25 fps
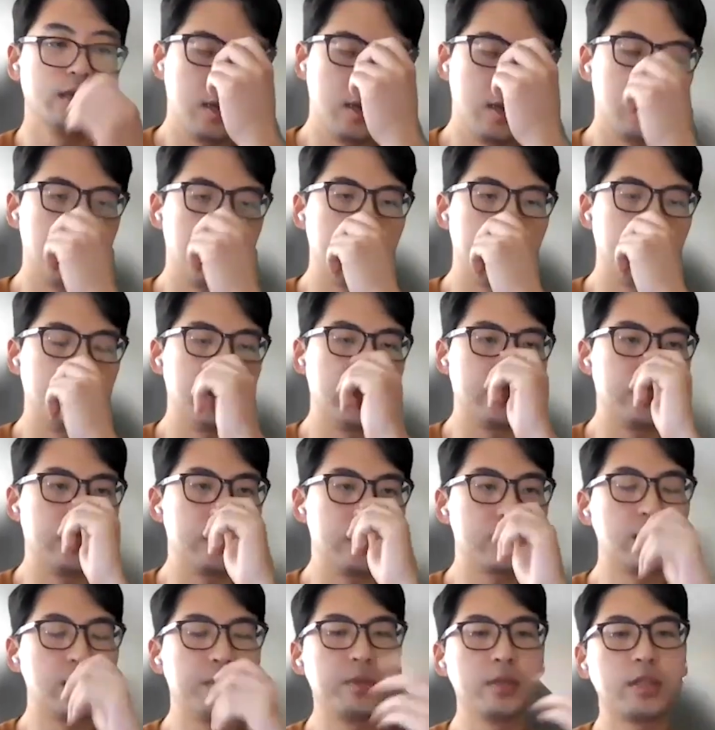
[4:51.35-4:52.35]
Um, and, and
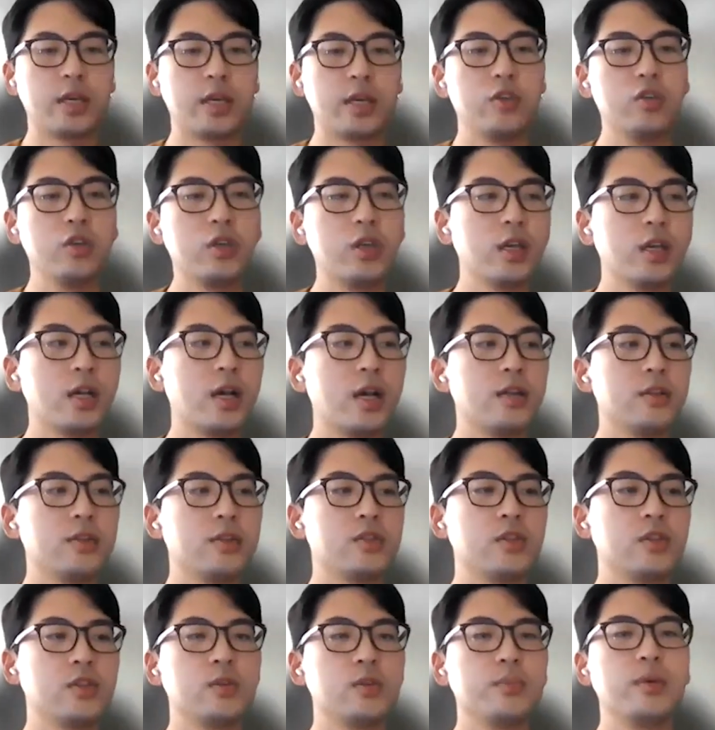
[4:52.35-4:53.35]
something that you can kind of
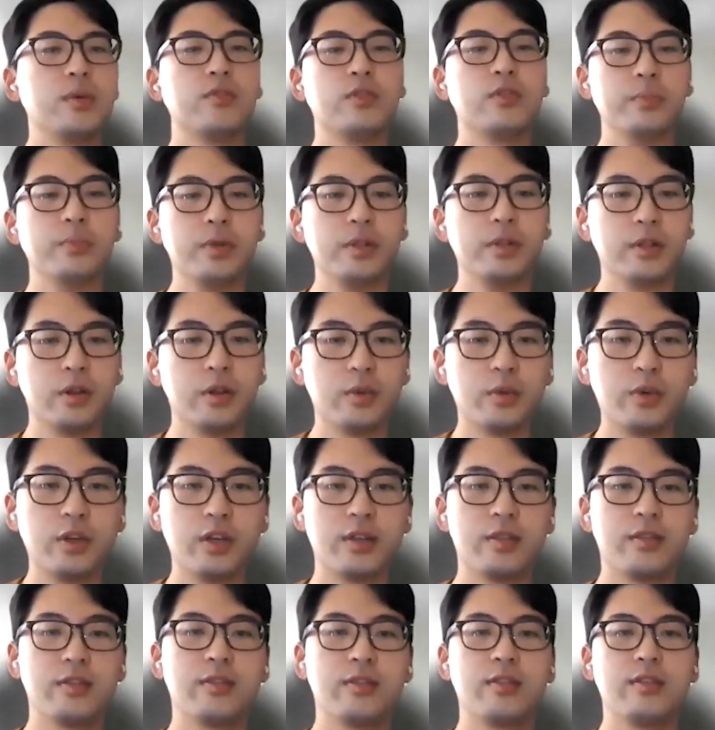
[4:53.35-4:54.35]
still be familiar
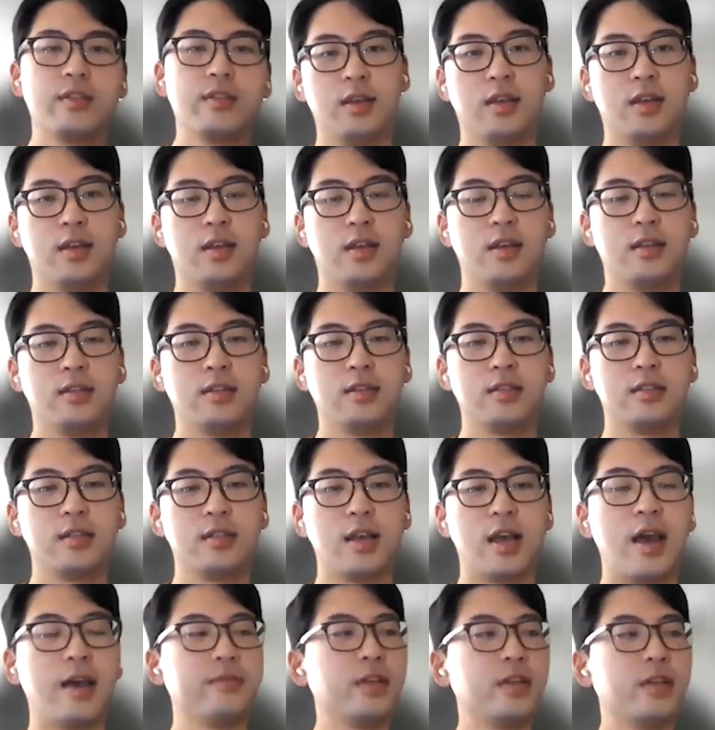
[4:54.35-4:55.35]
with and
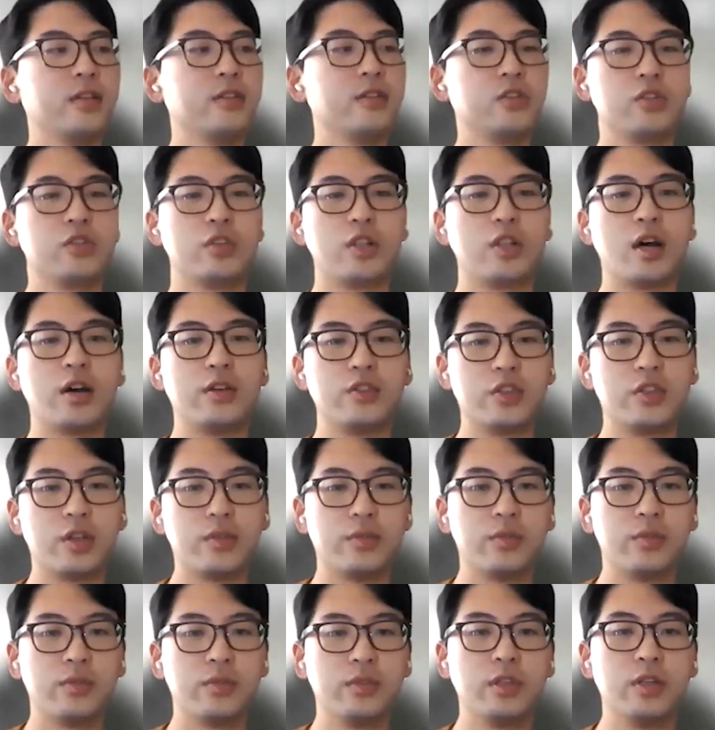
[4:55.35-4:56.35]
have that nostalgia,
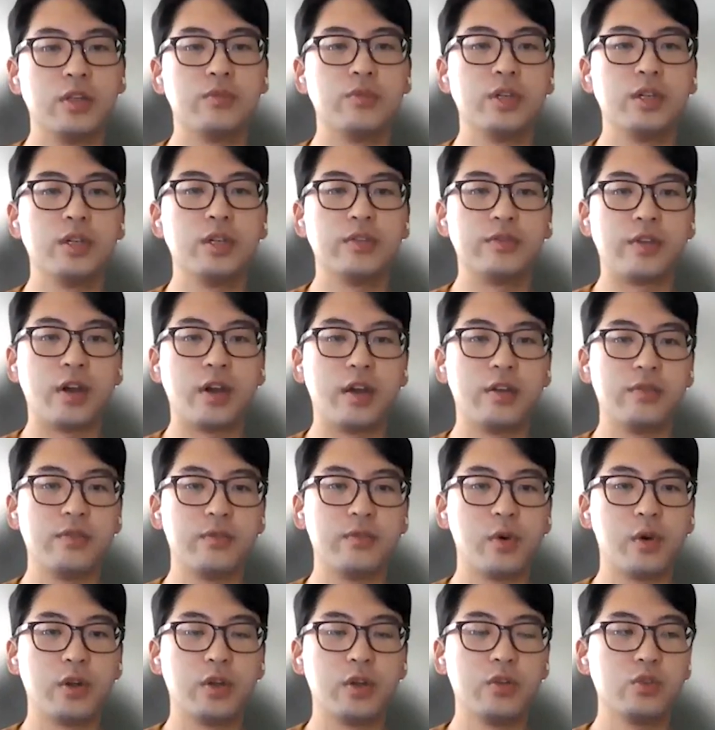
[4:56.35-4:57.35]
you know, redefined
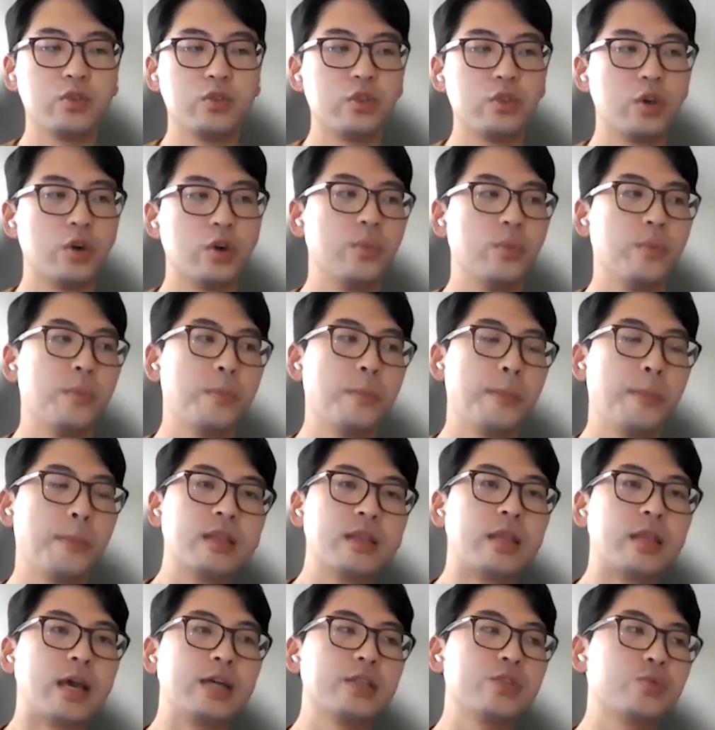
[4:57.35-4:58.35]
for you. So
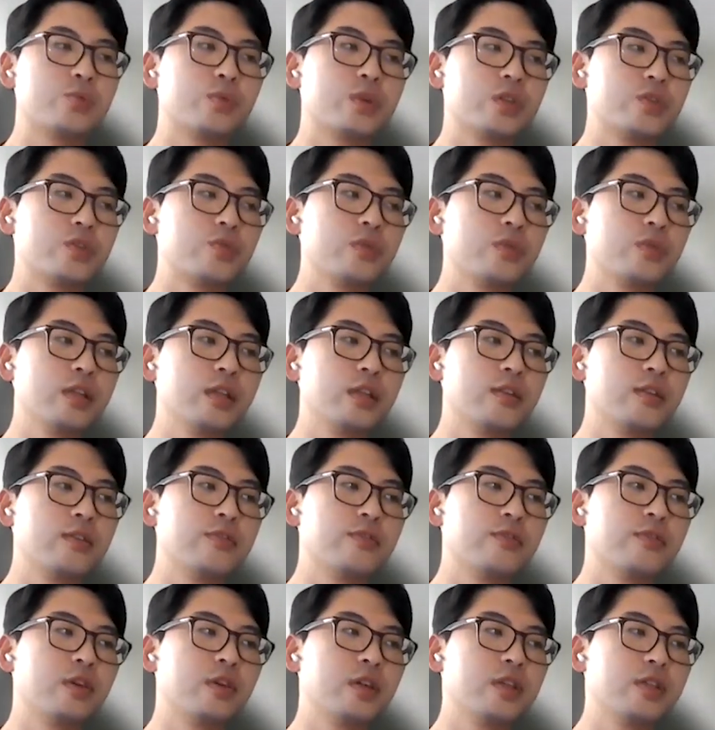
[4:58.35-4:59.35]
that's what's really
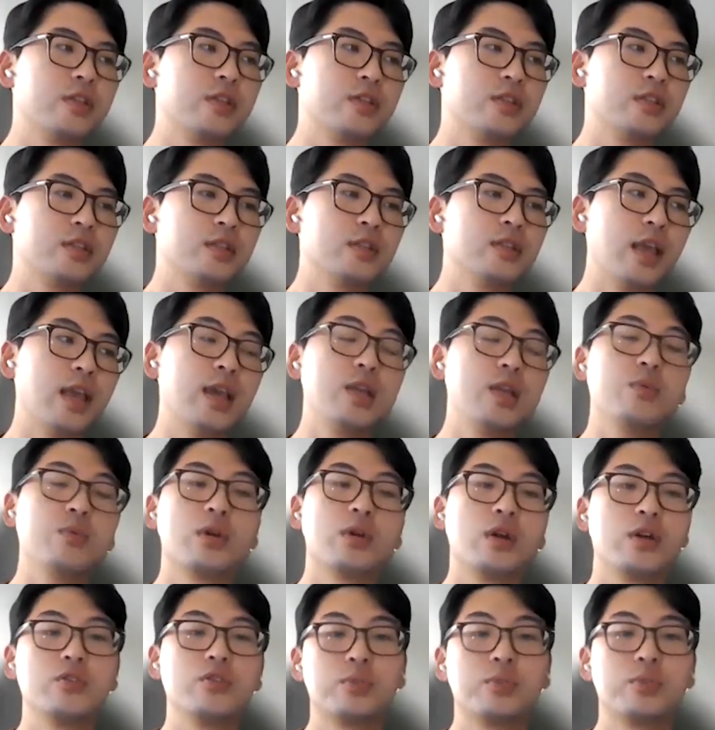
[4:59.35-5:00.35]
different. and
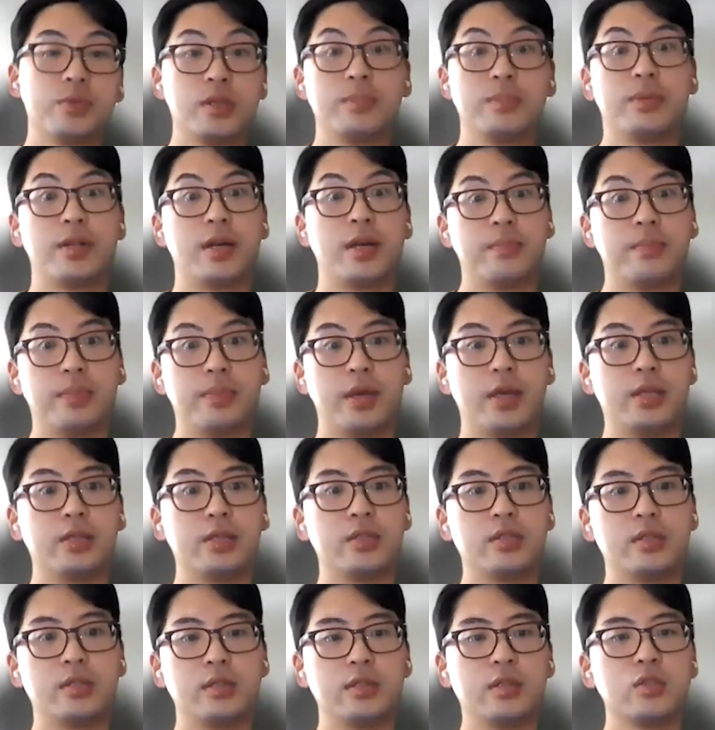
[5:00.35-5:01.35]
we're one hundred percent
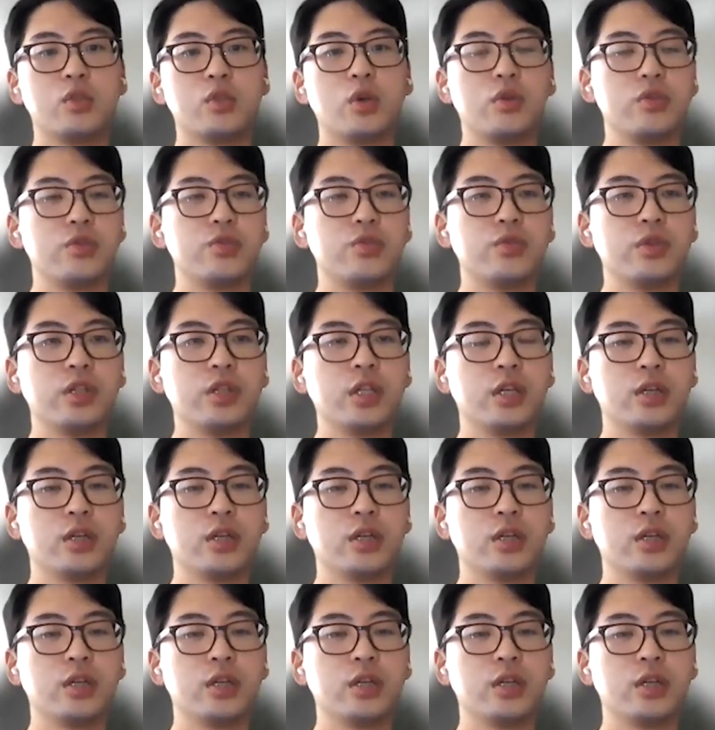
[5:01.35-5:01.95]
plant-based. So it's